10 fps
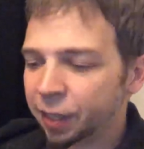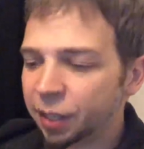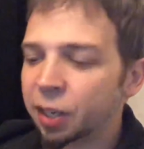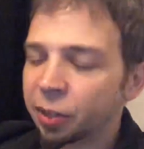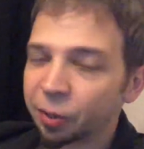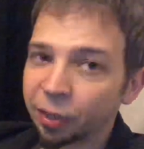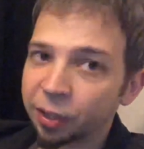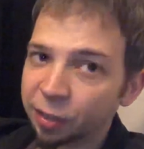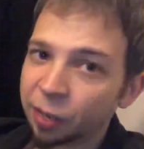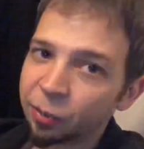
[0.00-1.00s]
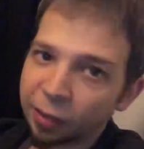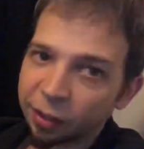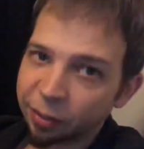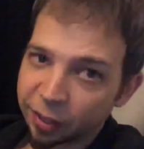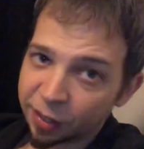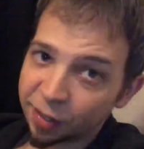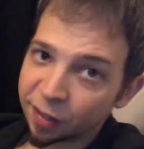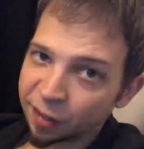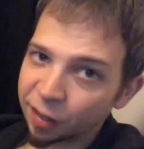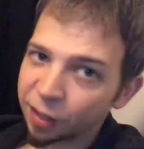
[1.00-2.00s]
And another thing here is Sin
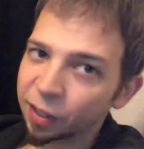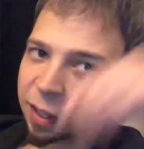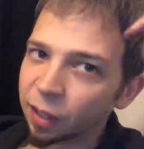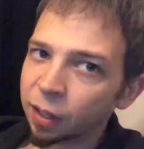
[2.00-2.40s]
City.